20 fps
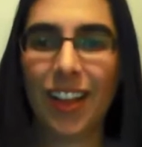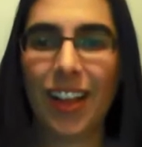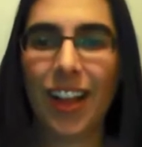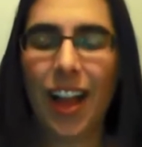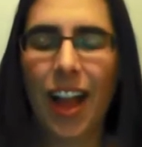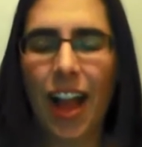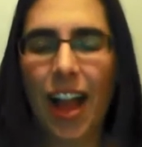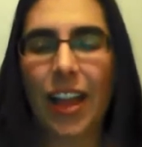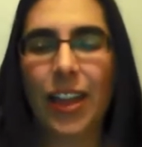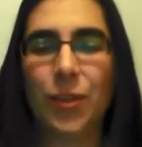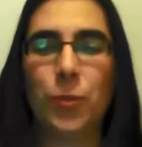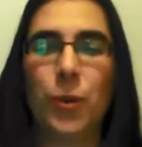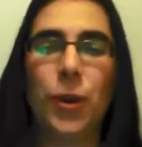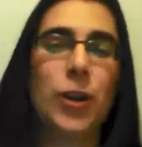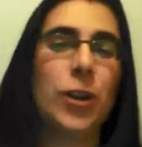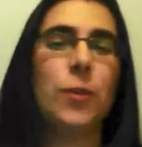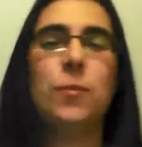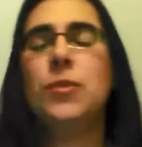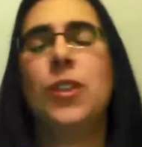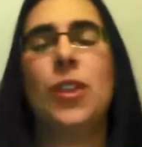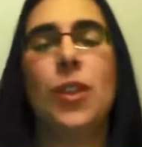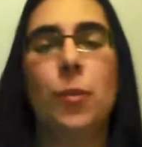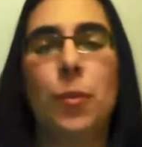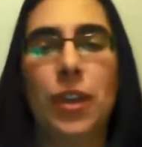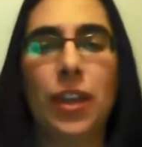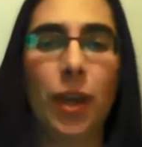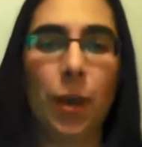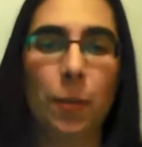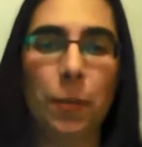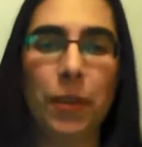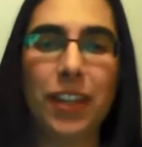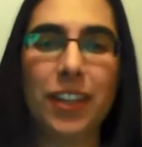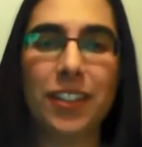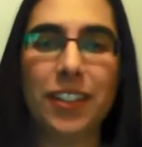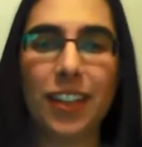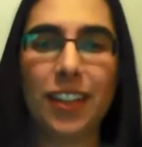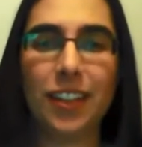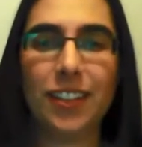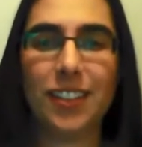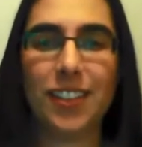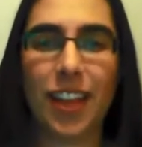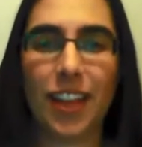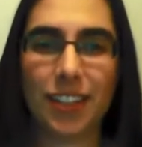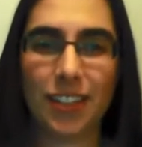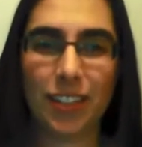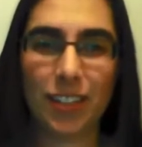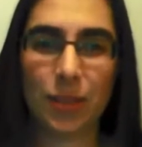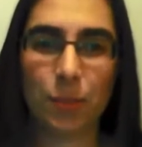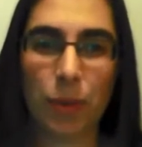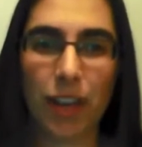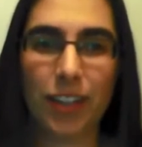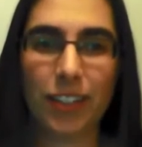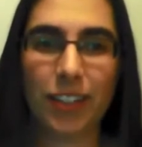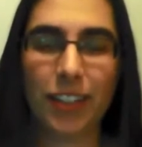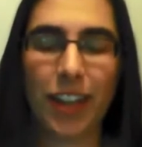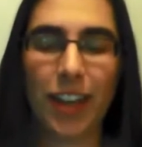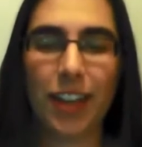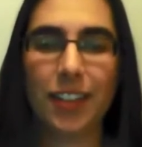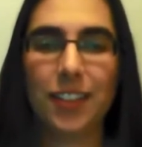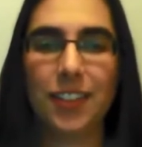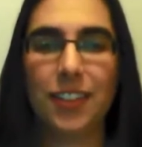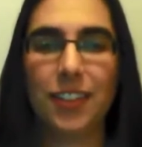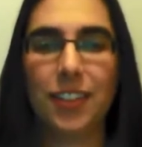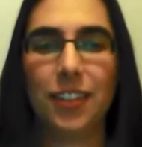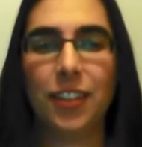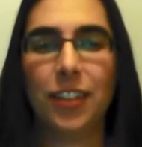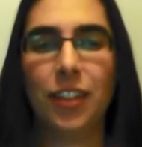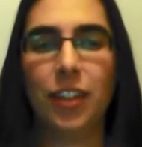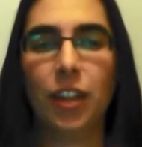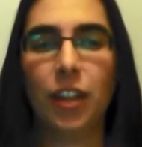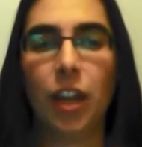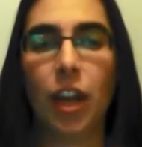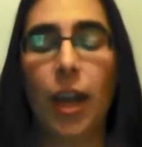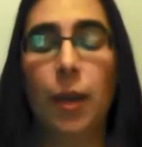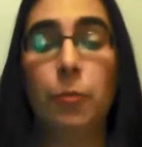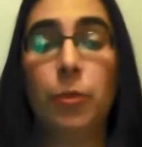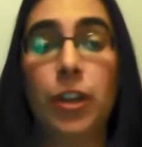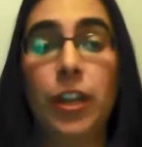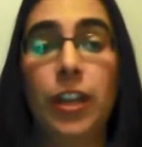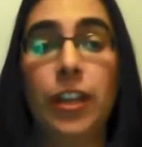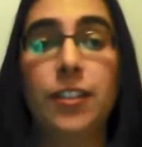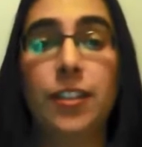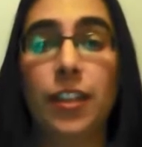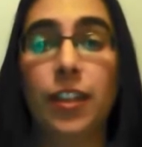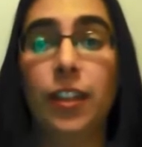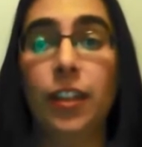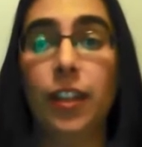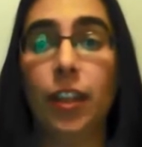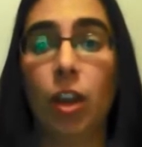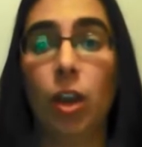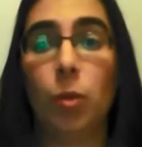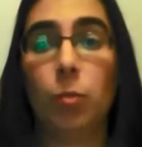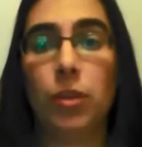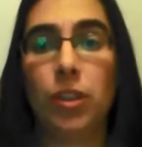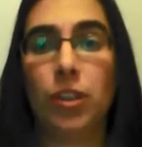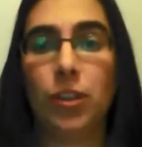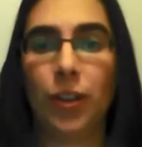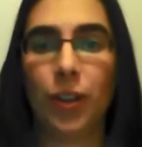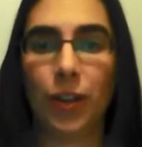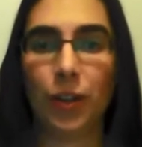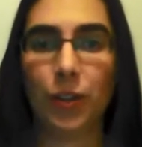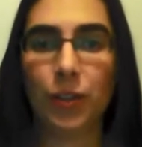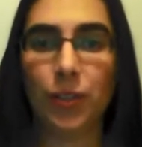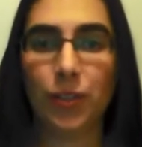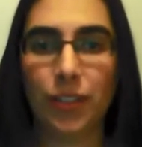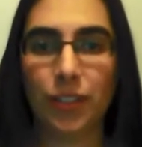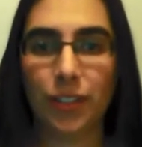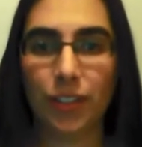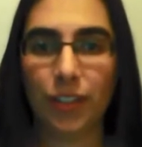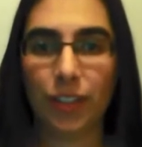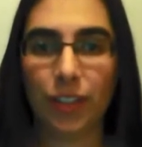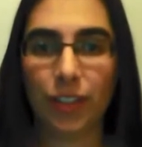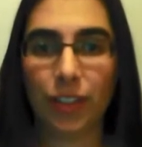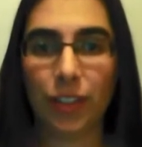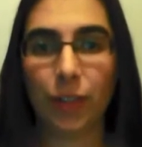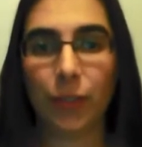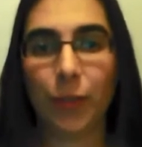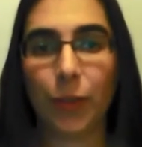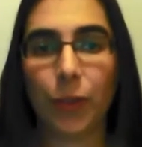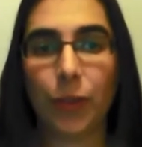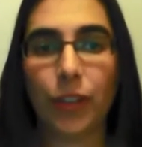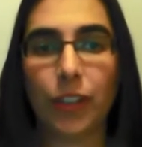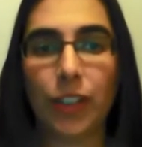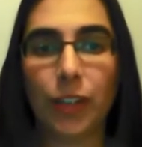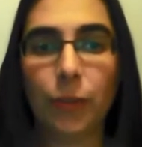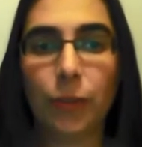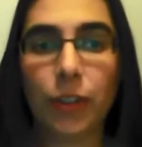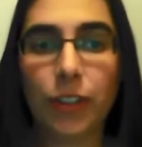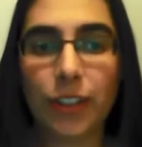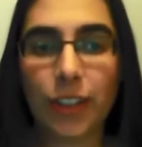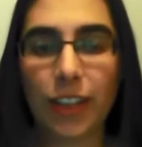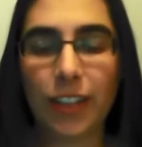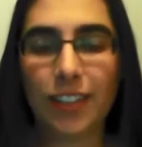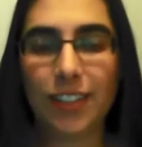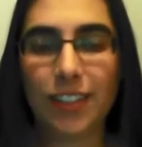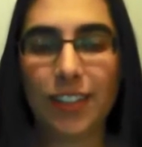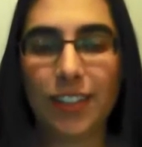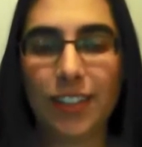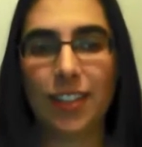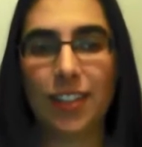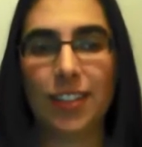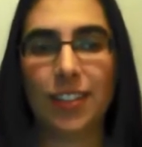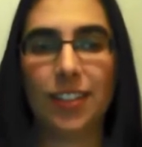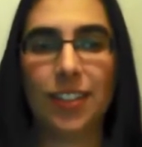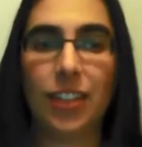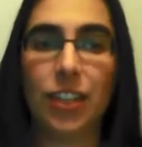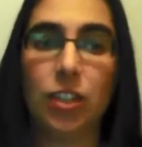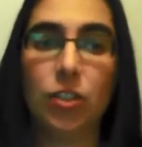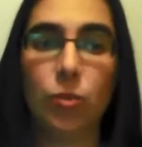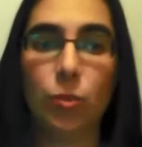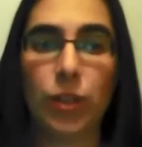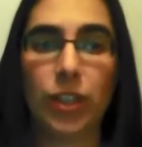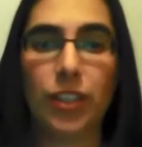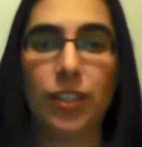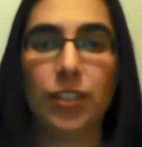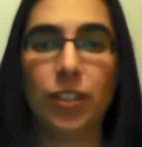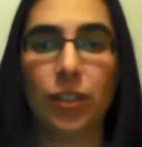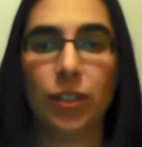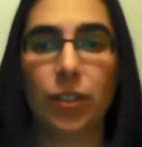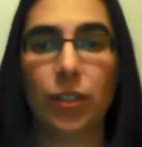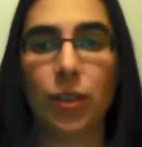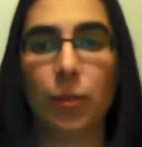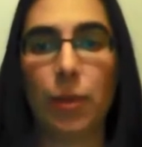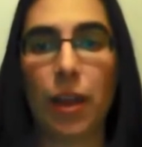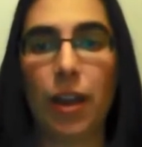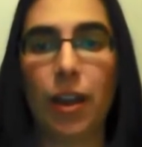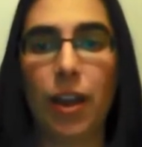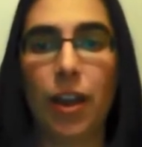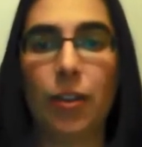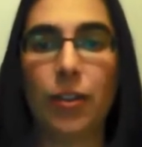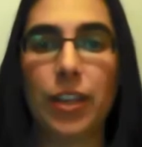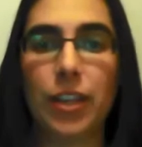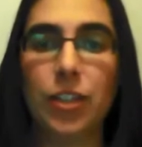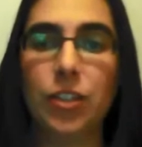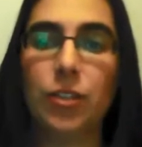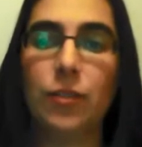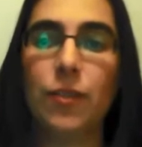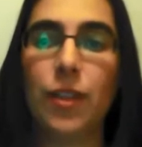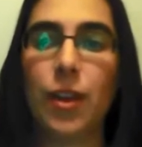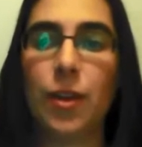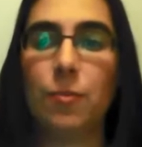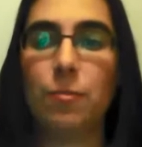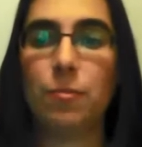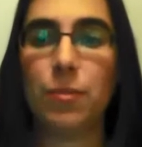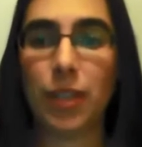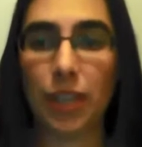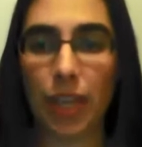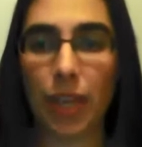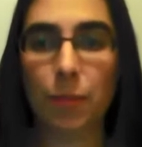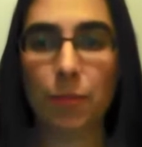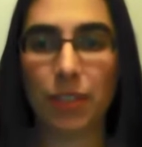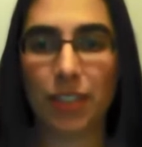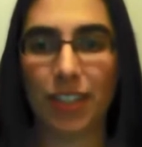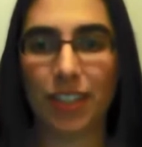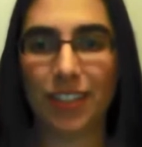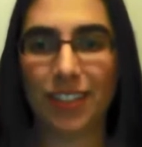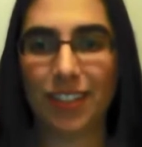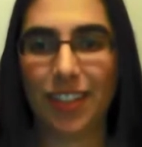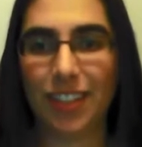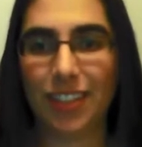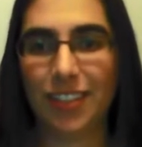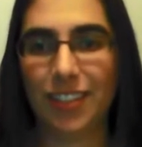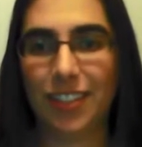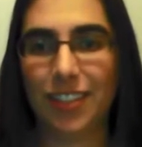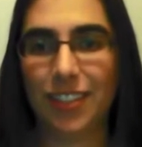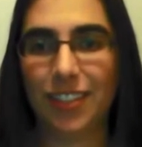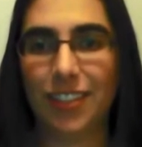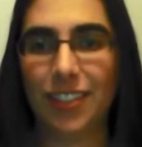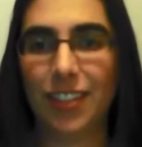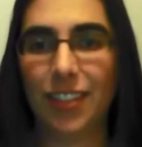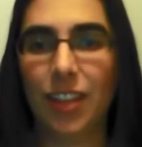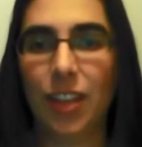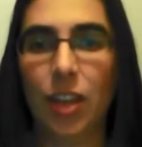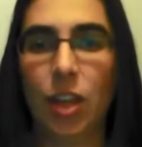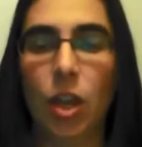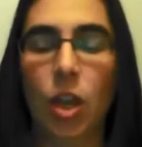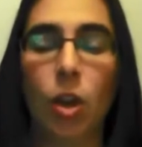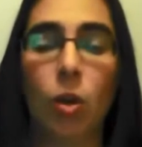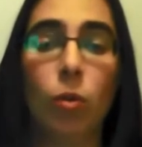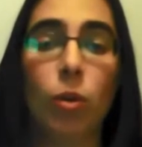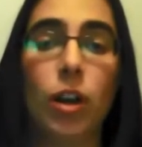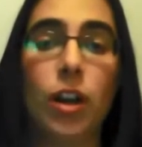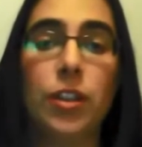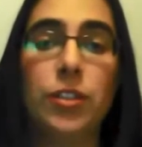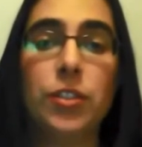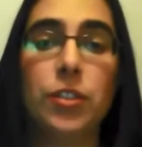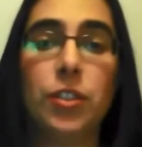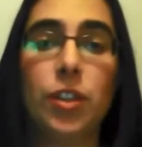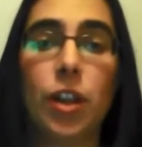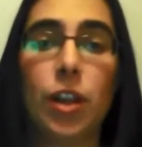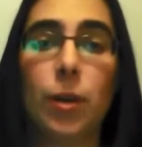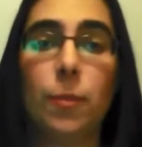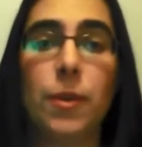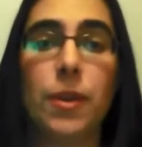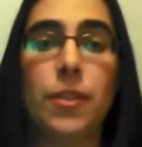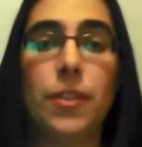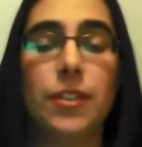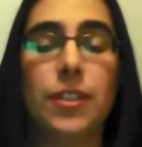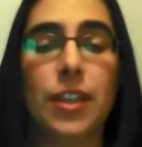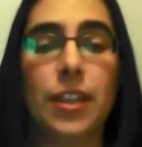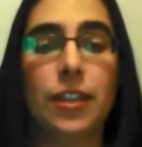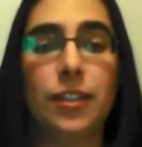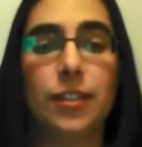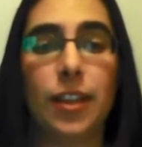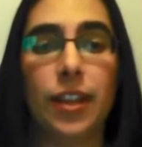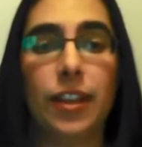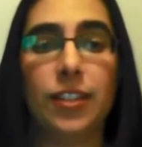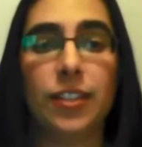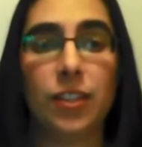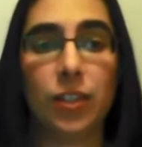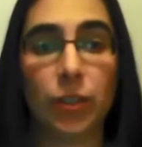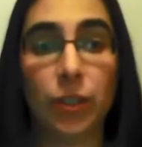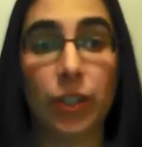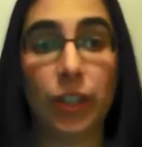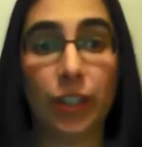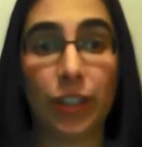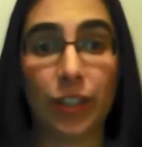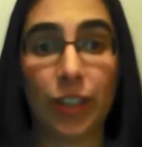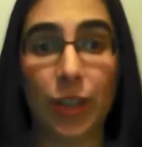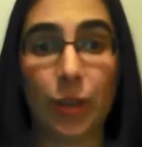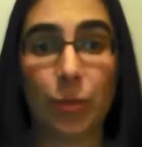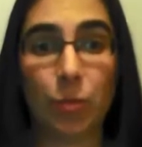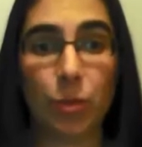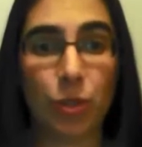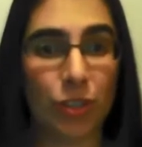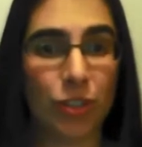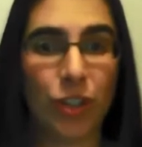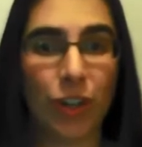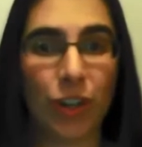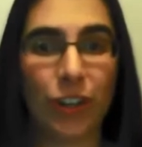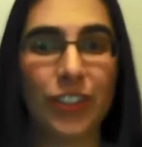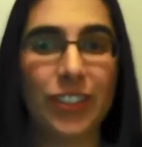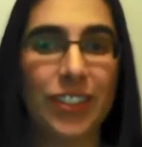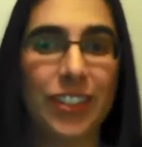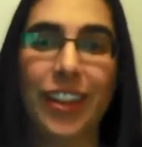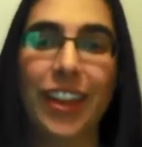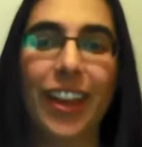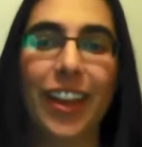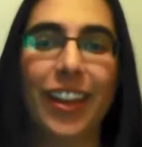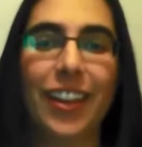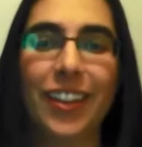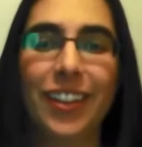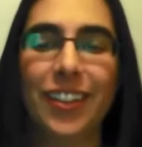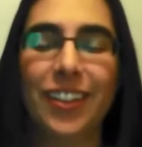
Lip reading: Hi, and welcome to the Becoming a Data Scientist podcast. I'm Renee Teate, and I'll be your host, interviewing different data scientists each week to learn about how each of them became a data scientist. We'll also talk about the Data Science Learning Club, which starts today.